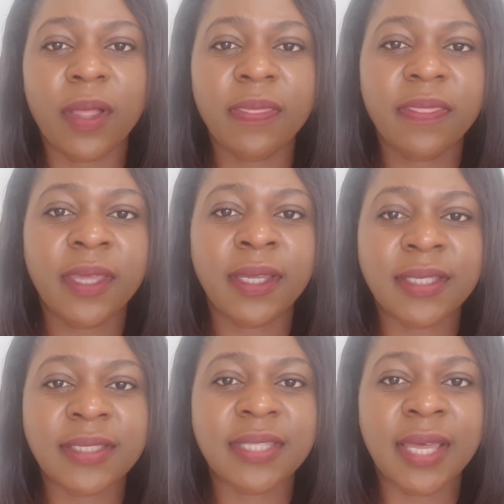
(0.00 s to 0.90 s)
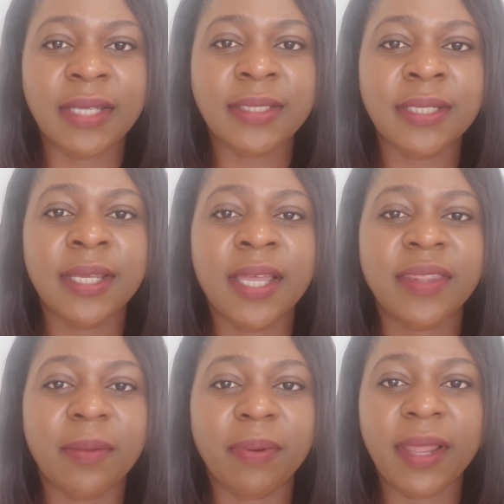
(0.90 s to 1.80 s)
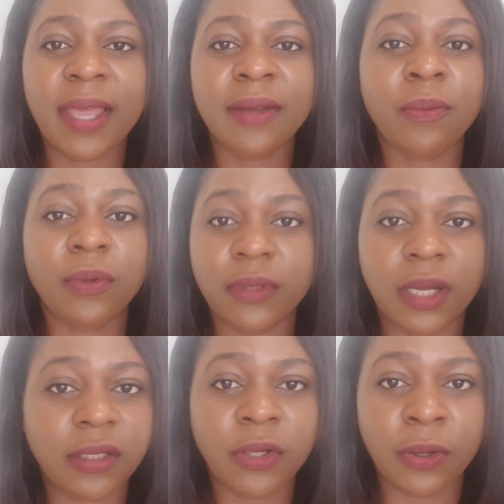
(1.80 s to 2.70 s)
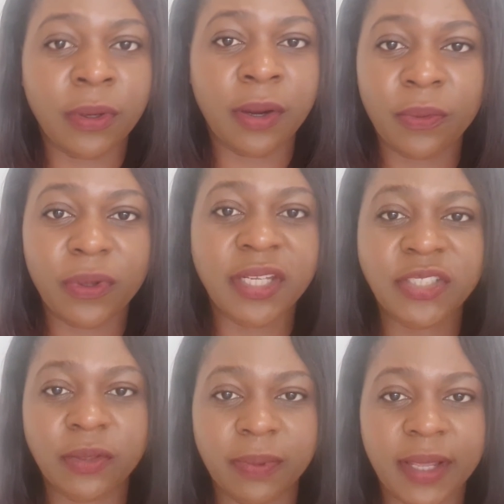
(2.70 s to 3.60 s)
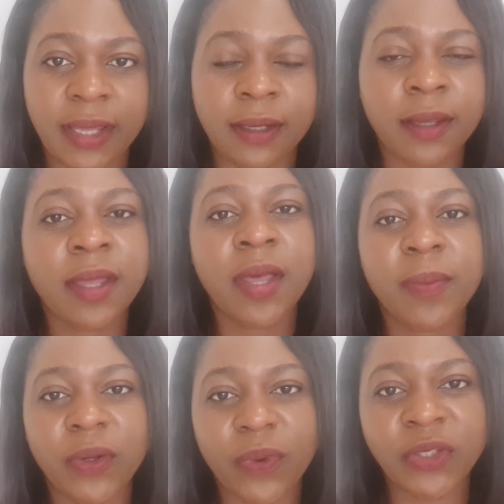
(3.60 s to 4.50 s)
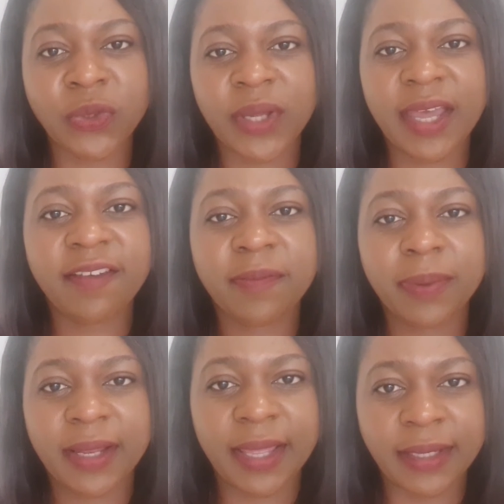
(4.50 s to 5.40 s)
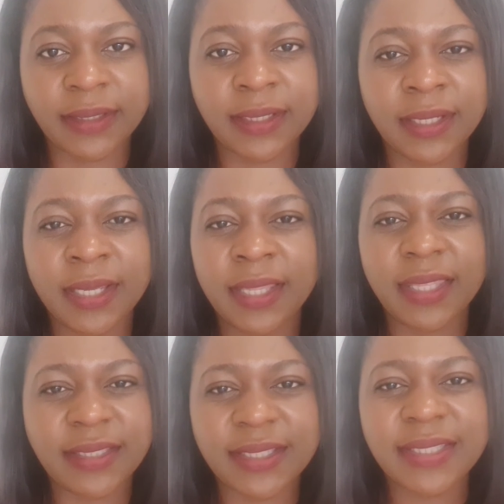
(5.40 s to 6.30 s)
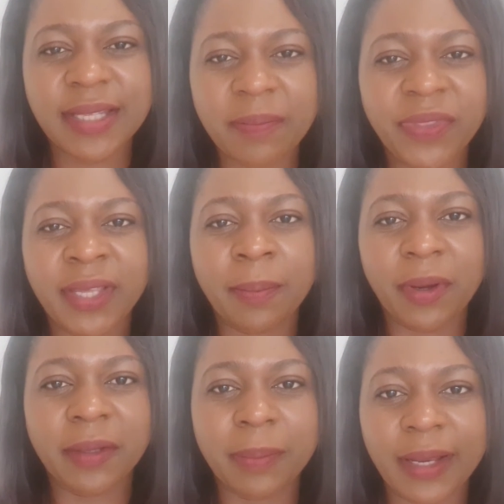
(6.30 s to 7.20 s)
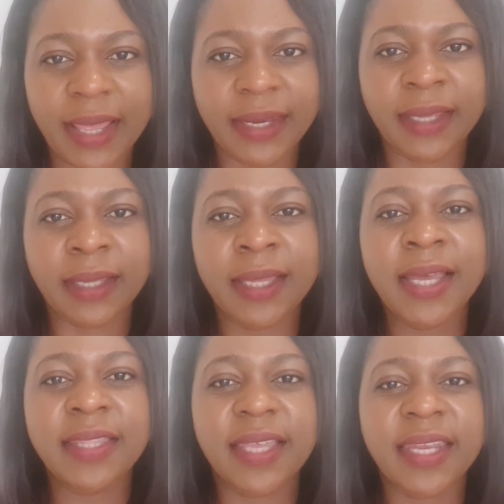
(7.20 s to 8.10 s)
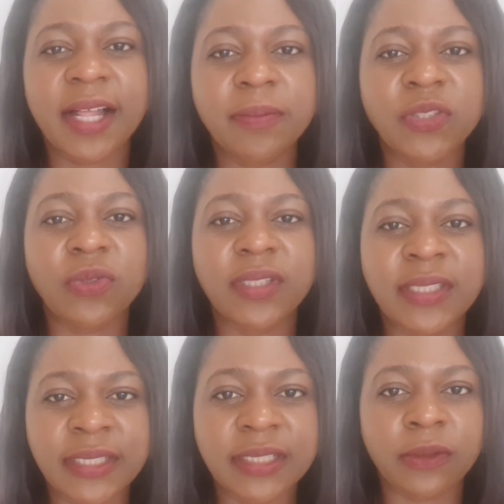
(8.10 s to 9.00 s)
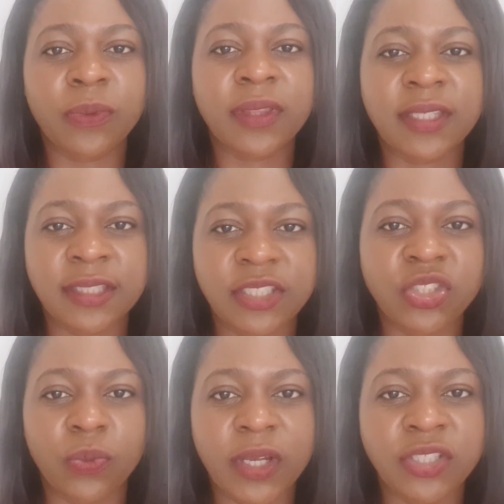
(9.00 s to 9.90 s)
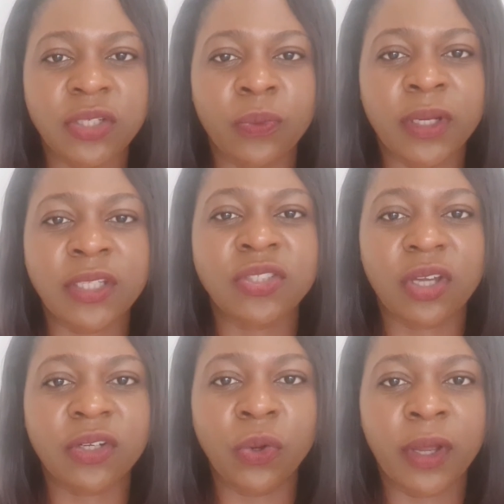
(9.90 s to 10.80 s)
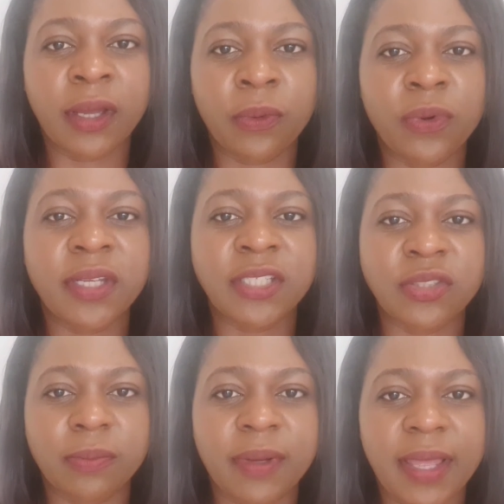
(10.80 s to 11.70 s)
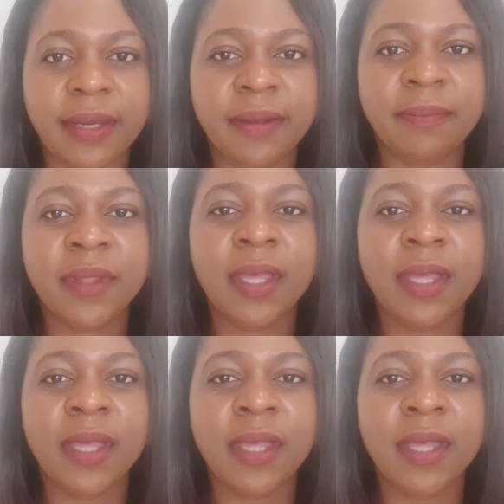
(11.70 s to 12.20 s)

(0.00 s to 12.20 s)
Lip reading: one thing is that the plan will not go according to plan. But when you have planned, there's just something about planning that helps you deal with the situation when it's not going according to plan.